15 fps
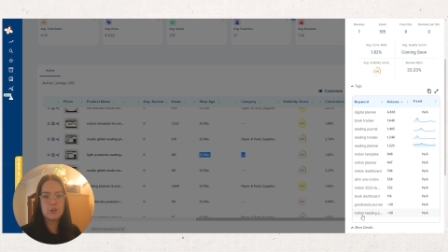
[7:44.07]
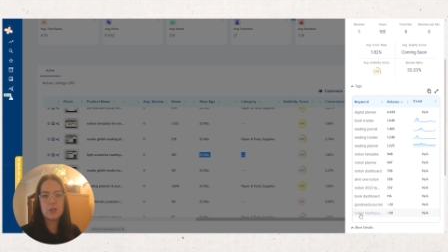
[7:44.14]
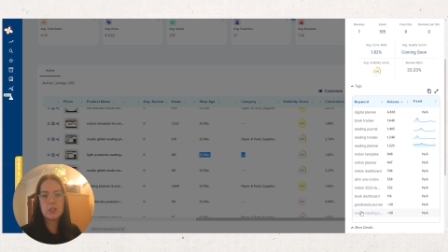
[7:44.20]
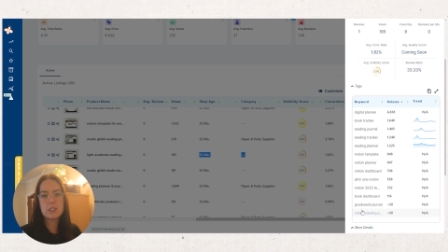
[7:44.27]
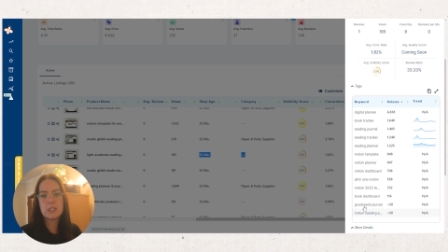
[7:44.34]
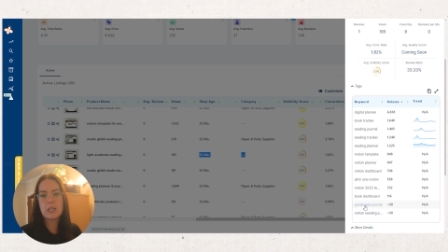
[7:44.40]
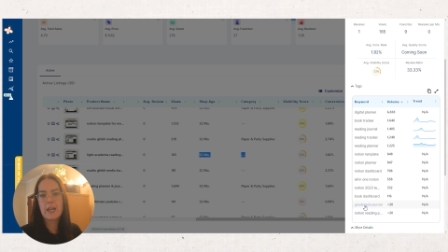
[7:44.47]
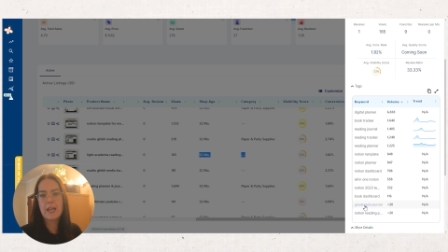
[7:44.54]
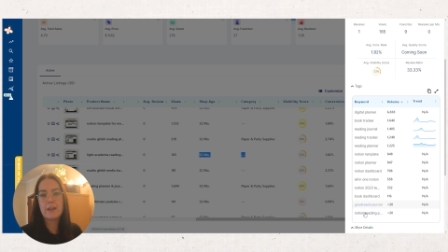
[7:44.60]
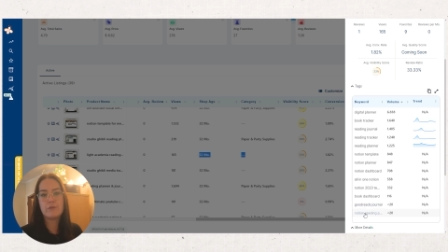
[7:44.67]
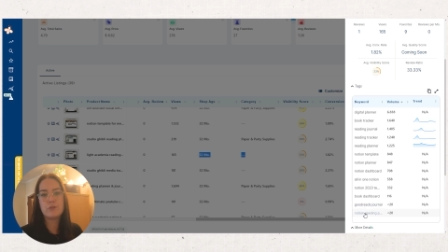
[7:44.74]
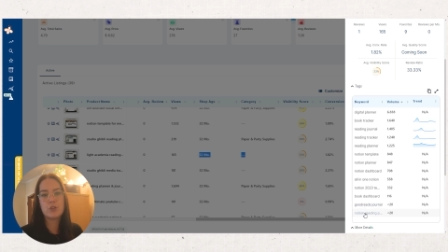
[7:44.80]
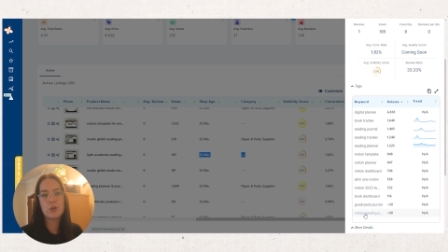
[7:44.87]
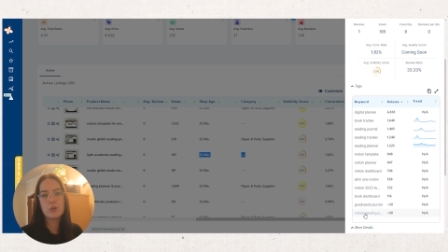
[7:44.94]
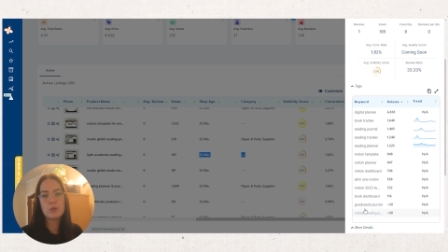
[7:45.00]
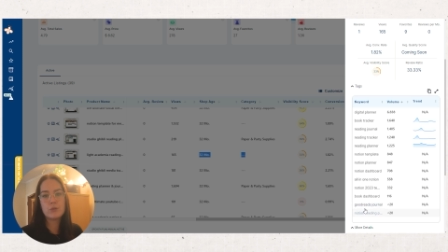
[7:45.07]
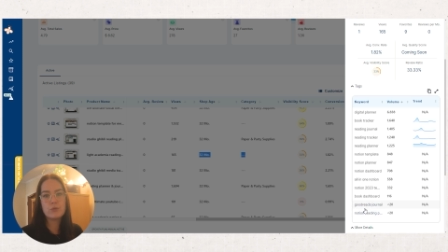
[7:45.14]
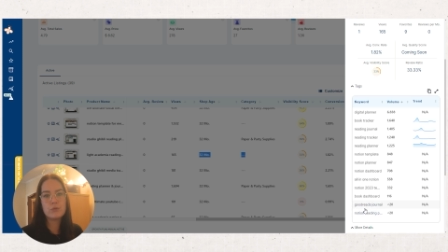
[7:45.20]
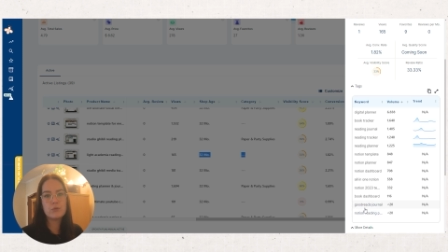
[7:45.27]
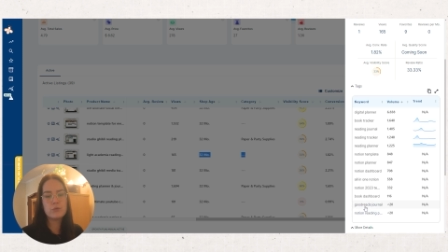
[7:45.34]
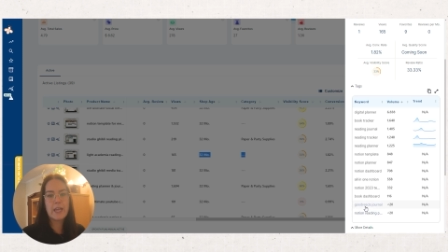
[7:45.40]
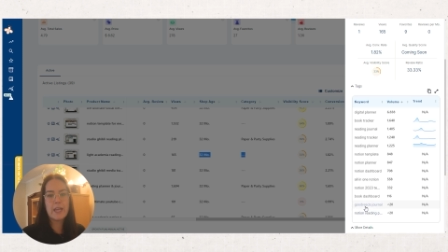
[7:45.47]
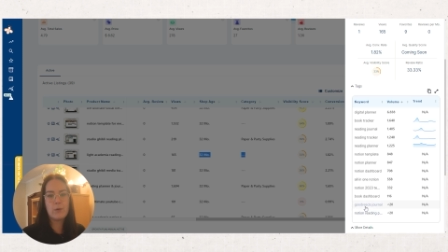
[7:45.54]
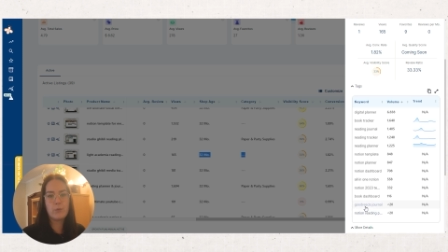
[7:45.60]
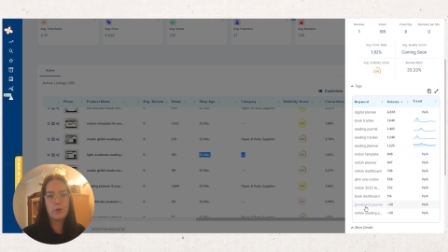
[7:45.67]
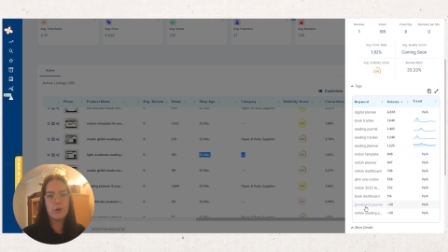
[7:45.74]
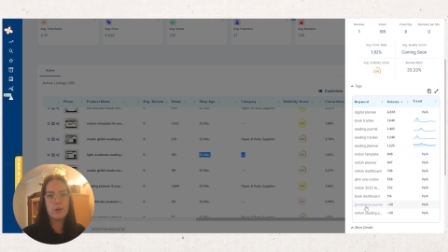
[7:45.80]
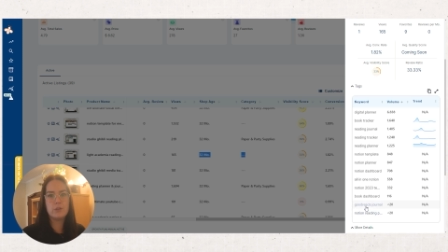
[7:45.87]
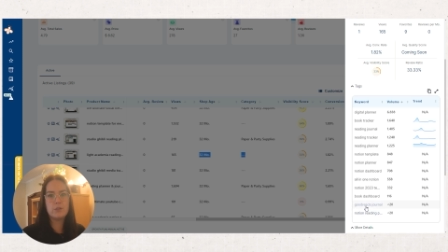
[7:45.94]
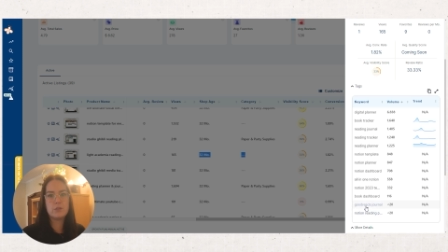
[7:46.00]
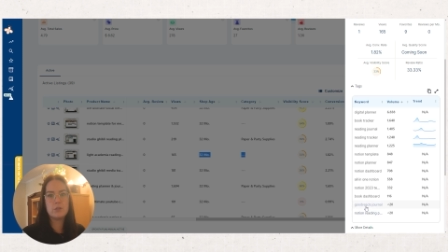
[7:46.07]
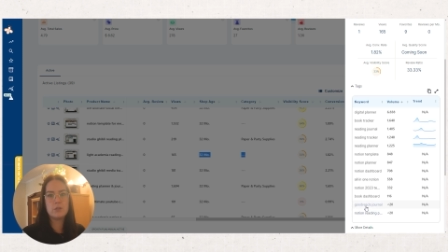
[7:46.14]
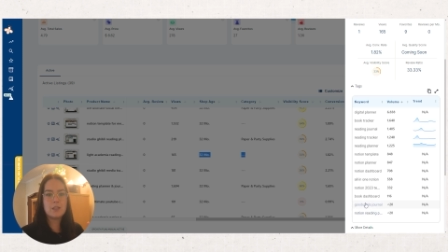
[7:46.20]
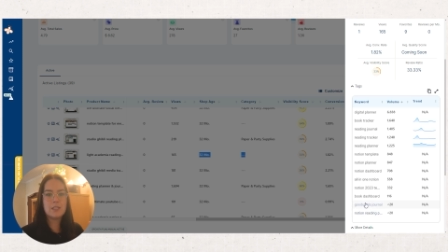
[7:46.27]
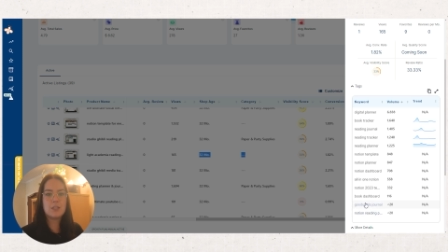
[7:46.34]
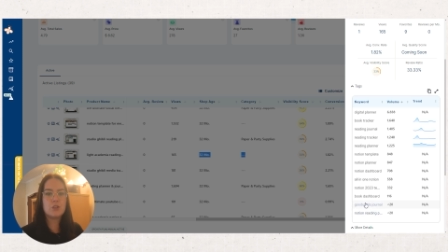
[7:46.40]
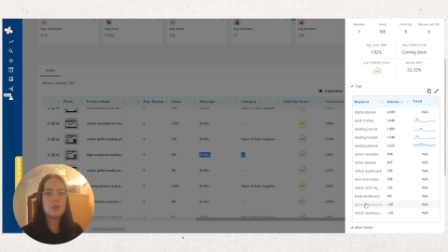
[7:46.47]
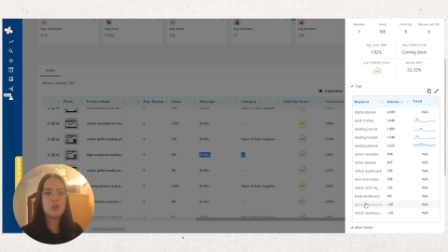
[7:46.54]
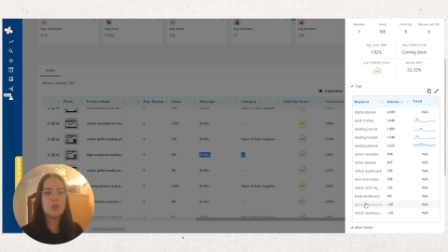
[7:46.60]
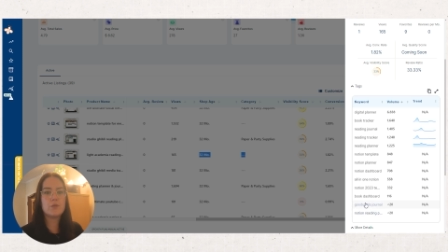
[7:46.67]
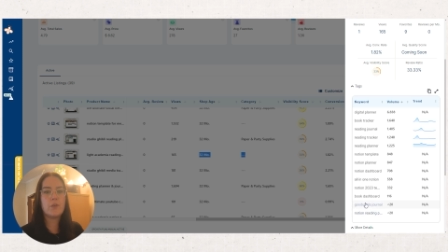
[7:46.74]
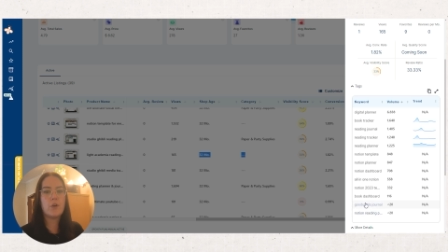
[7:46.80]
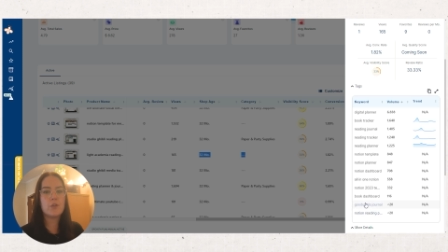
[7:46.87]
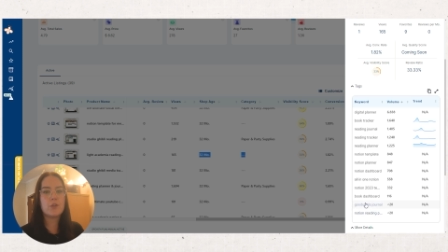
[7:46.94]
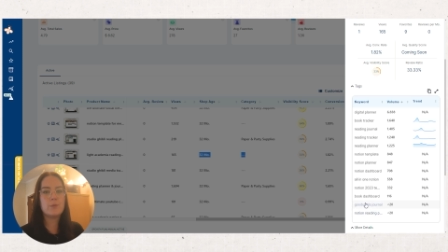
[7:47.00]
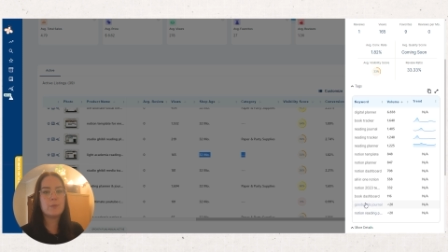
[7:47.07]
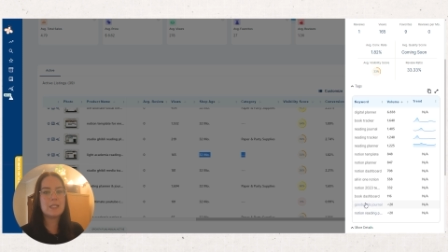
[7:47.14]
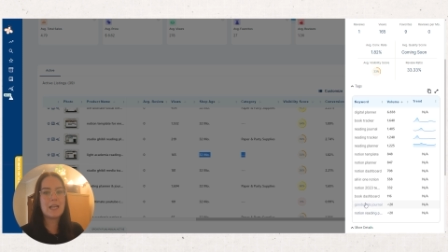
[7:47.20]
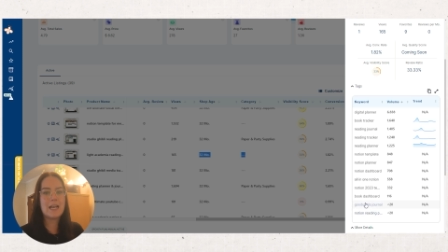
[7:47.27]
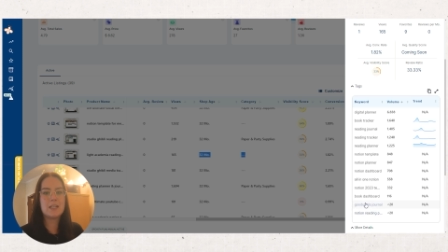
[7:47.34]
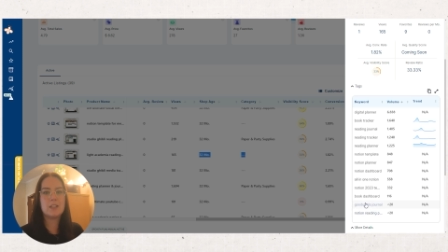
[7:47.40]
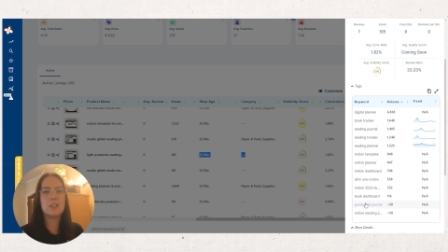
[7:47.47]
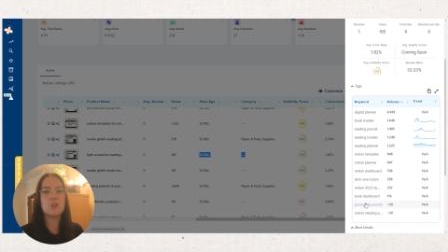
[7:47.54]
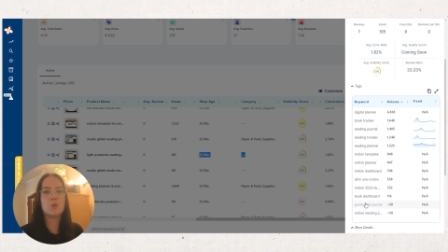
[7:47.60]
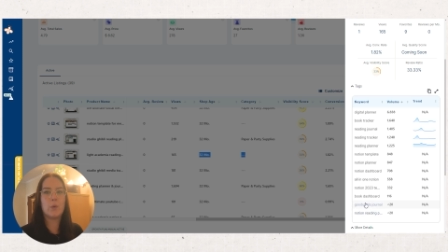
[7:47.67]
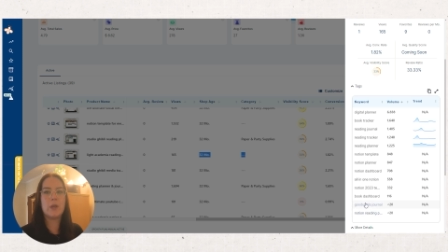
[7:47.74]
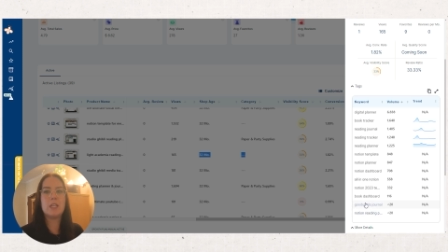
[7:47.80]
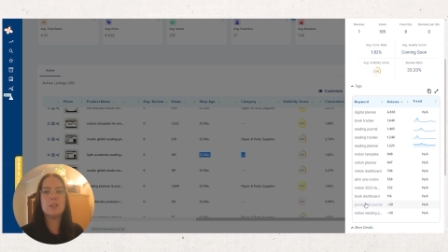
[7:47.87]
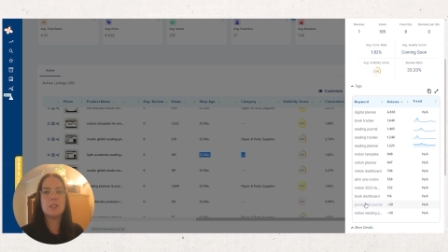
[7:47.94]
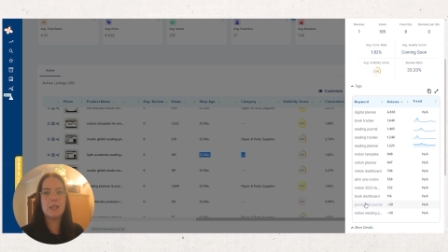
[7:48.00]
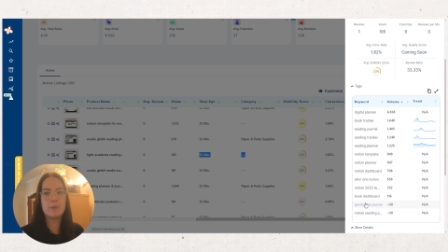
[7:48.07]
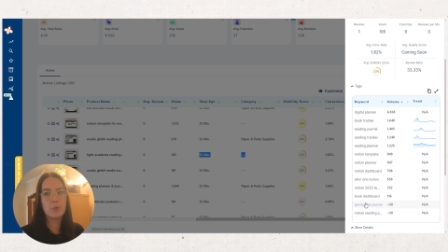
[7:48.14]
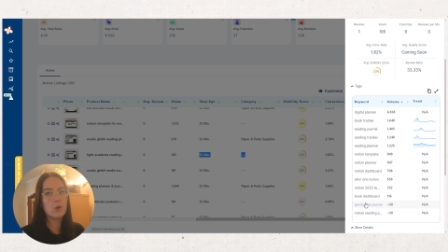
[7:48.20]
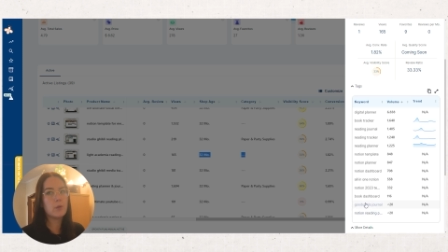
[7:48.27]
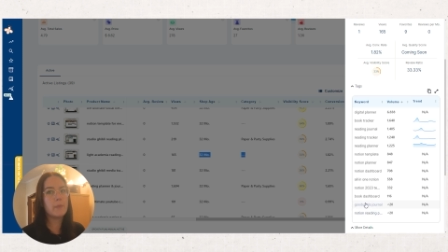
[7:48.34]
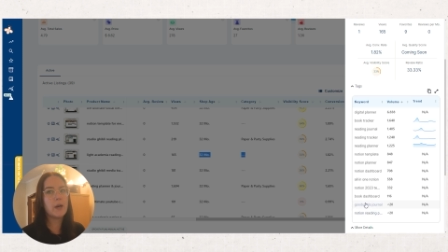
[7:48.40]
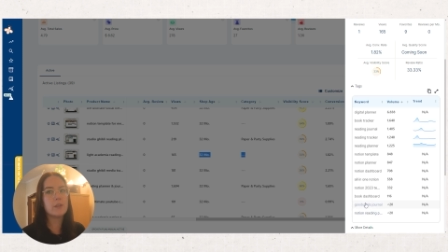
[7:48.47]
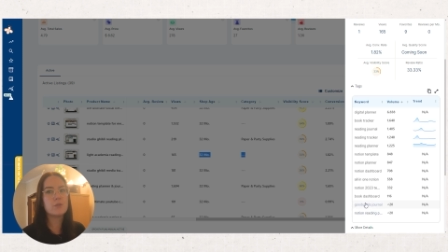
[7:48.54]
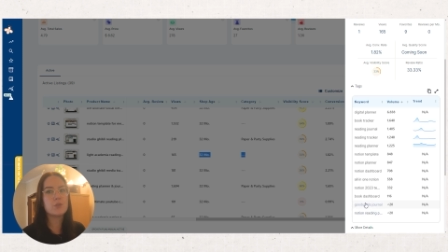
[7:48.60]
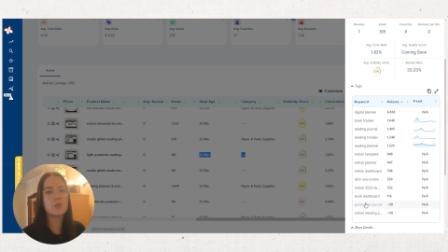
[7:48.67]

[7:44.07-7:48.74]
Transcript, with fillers: So you can see I have two keywords that the search volume is under 20 per month,